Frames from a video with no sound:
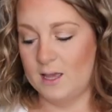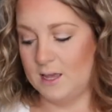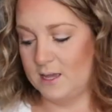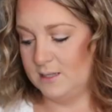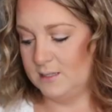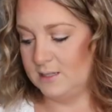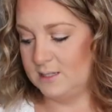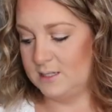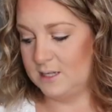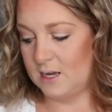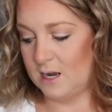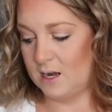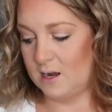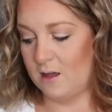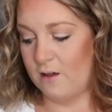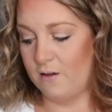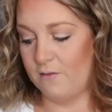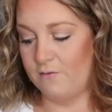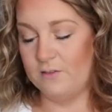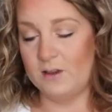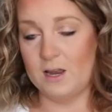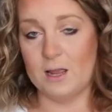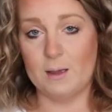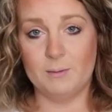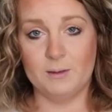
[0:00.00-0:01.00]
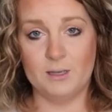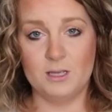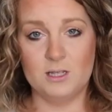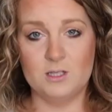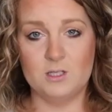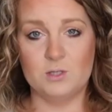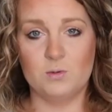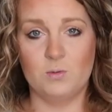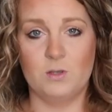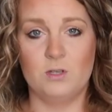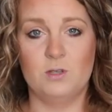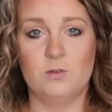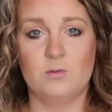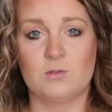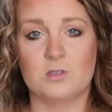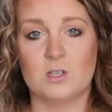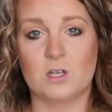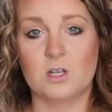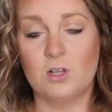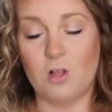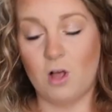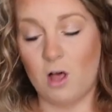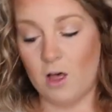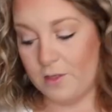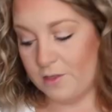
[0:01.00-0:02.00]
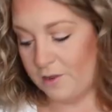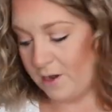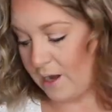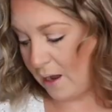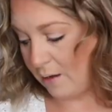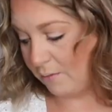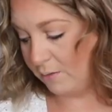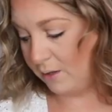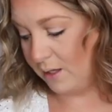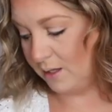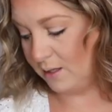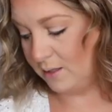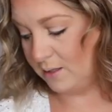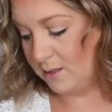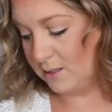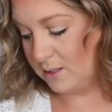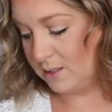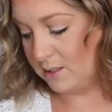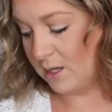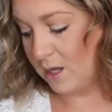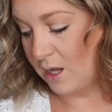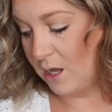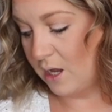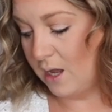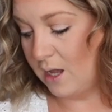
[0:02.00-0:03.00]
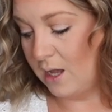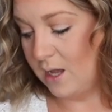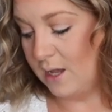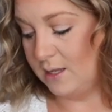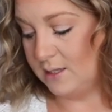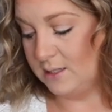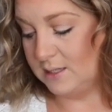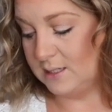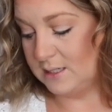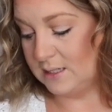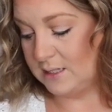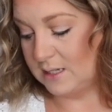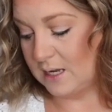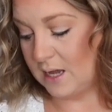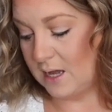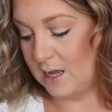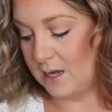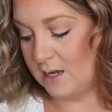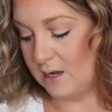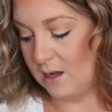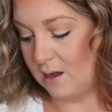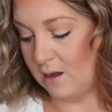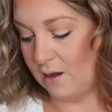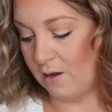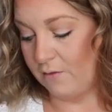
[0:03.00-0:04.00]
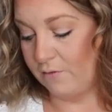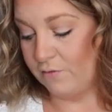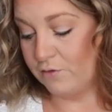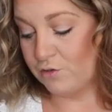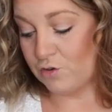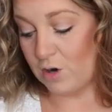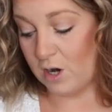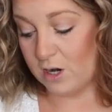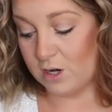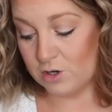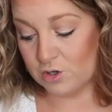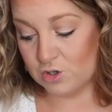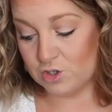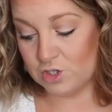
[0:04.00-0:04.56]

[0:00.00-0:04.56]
Instead of napkins, we use the cloth napkins. Instead of dryer